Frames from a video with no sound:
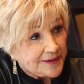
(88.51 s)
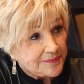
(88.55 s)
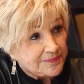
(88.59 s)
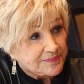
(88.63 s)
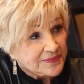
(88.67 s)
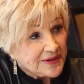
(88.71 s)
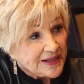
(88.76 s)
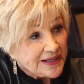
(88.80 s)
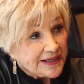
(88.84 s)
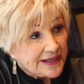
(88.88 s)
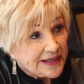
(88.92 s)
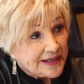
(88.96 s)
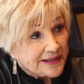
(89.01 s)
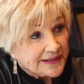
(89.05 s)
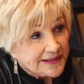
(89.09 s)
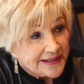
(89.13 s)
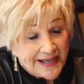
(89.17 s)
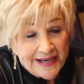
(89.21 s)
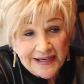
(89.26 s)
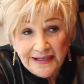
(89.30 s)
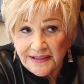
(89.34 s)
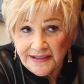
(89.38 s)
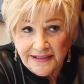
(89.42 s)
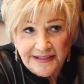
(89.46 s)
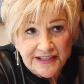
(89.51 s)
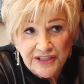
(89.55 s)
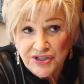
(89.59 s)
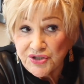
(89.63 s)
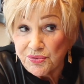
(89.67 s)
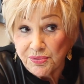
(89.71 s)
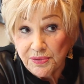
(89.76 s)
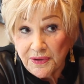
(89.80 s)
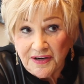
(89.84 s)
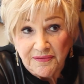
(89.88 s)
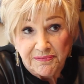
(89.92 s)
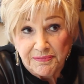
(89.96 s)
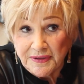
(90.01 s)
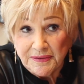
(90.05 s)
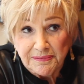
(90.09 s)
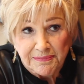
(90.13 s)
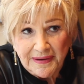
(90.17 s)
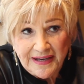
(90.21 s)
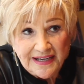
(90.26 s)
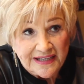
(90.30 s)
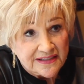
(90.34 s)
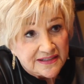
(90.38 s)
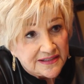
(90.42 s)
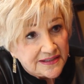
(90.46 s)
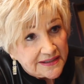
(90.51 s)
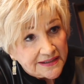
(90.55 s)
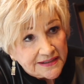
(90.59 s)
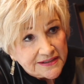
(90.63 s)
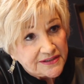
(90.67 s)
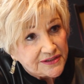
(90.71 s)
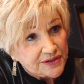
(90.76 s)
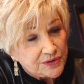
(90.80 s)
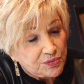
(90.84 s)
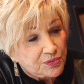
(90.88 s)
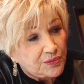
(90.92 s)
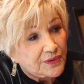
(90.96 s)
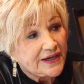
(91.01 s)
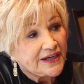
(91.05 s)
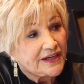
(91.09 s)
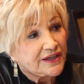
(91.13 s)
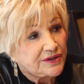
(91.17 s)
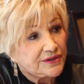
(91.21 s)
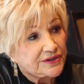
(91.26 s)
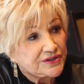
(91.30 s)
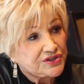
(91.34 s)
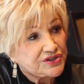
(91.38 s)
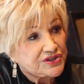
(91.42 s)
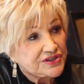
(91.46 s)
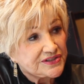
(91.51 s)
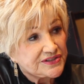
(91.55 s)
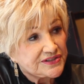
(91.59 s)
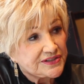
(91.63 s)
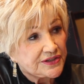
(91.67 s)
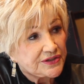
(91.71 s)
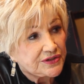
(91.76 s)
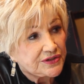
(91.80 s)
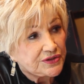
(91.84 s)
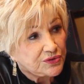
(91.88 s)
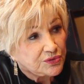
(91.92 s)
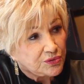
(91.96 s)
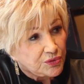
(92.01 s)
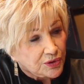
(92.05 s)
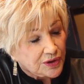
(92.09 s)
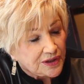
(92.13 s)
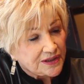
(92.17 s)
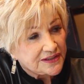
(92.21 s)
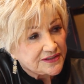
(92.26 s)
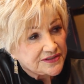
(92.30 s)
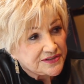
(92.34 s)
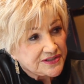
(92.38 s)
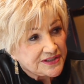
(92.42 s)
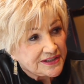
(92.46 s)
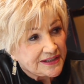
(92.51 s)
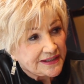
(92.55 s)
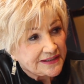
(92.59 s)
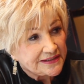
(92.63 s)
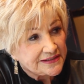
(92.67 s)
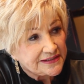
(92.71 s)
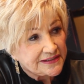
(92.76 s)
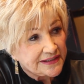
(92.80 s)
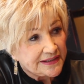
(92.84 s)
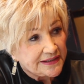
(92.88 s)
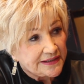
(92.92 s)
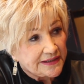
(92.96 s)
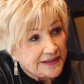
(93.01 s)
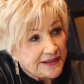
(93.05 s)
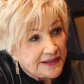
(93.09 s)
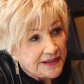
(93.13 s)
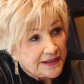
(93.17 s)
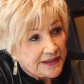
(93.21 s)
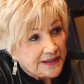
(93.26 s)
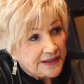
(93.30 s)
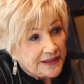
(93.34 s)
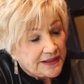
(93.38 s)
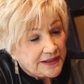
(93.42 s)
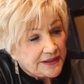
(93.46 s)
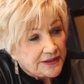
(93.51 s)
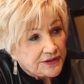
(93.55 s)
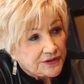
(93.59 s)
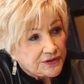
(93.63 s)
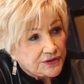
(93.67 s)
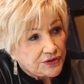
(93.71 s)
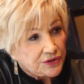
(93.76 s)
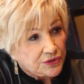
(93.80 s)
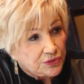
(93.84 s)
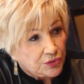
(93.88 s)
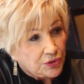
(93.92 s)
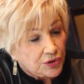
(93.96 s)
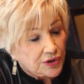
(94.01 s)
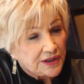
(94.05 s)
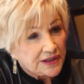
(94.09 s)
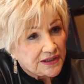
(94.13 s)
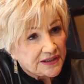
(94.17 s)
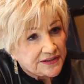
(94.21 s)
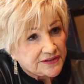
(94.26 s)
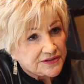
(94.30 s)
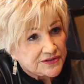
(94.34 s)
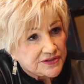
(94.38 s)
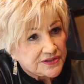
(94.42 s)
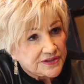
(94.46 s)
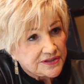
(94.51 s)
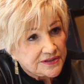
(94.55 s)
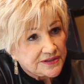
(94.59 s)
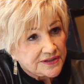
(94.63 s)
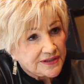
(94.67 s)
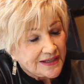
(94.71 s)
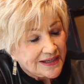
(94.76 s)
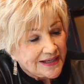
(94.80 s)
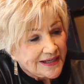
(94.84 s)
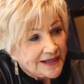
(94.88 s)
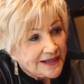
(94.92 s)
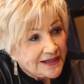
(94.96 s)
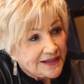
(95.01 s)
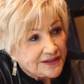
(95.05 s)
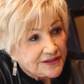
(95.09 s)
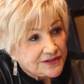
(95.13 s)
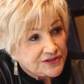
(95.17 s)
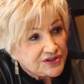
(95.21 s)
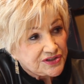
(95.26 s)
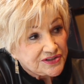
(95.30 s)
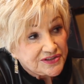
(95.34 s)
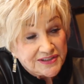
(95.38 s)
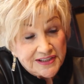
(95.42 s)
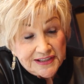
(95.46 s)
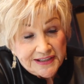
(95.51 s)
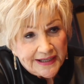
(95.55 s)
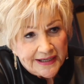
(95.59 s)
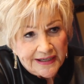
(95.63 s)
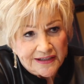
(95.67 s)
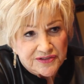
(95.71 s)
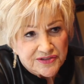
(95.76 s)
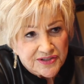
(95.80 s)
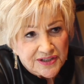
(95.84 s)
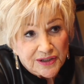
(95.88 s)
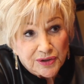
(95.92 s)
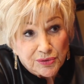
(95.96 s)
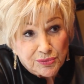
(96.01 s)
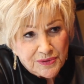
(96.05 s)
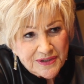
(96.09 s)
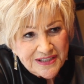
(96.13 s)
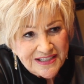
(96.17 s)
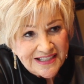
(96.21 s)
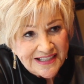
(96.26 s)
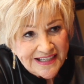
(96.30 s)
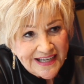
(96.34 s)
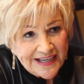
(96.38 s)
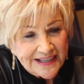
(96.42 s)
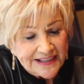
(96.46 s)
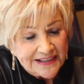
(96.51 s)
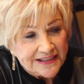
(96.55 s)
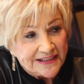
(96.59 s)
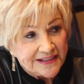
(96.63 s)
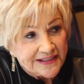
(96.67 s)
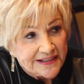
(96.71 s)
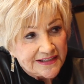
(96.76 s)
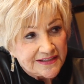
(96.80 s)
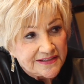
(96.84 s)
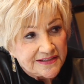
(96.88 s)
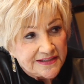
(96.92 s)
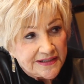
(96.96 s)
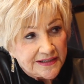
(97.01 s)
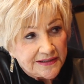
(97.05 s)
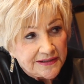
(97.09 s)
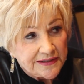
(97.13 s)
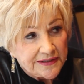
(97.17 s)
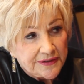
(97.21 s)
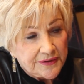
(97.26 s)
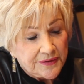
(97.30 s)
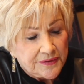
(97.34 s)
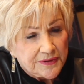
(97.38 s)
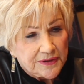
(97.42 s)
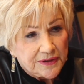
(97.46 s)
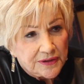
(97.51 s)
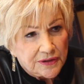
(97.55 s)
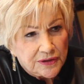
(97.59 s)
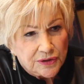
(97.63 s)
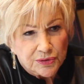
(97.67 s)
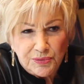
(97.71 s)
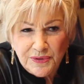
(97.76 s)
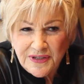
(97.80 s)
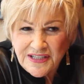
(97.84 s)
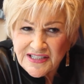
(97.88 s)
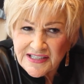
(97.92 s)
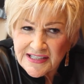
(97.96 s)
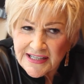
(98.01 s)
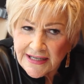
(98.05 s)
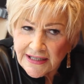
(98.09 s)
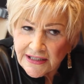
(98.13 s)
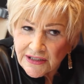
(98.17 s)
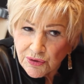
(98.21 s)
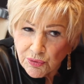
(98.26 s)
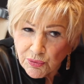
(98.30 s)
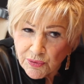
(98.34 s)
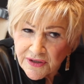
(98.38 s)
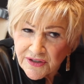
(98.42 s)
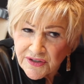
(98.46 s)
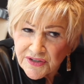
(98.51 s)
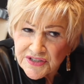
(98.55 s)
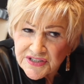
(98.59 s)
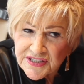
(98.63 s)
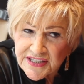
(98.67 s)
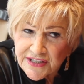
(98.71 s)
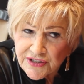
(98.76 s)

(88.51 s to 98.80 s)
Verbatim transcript: um, "Lana, guess where I've been based?" And I said, "Where?" And she said, "New Orleans." And I said, "New Orleans?" She said, "Yeah, it's in Louisiana." And I said, "Louisiana, where is